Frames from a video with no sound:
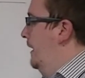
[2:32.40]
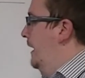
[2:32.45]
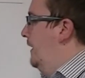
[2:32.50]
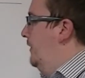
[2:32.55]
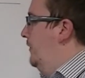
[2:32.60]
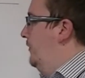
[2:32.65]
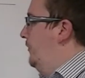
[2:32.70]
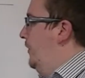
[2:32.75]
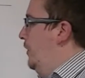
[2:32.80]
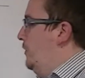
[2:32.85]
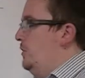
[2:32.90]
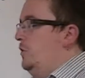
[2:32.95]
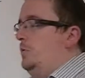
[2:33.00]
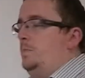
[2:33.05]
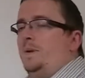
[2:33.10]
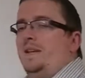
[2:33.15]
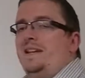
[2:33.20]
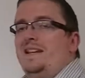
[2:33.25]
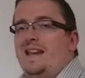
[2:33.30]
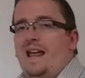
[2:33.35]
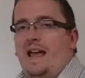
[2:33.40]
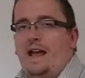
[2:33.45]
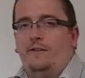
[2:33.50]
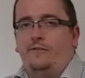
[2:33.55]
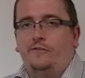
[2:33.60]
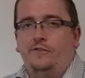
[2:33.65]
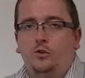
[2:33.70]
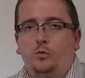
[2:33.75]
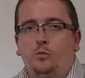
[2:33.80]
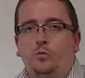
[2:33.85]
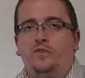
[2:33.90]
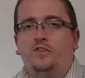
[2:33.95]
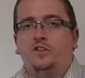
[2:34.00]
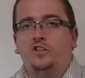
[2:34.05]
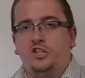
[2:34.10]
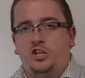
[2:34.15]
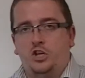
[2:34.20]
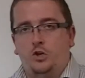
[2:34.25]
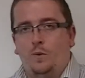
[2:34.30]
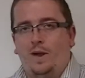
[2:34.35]
And so you'd be left with the
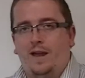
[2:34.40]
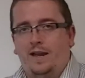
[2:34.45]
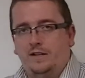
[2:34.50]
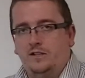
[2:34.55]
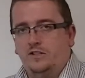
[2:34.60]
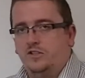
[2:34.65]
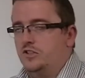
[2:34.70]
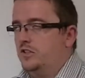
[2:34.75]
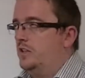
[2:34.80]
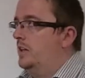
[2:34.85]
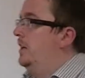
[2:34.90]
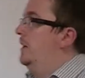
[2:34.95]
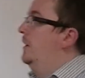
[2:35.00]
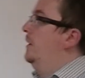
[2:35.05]
2x.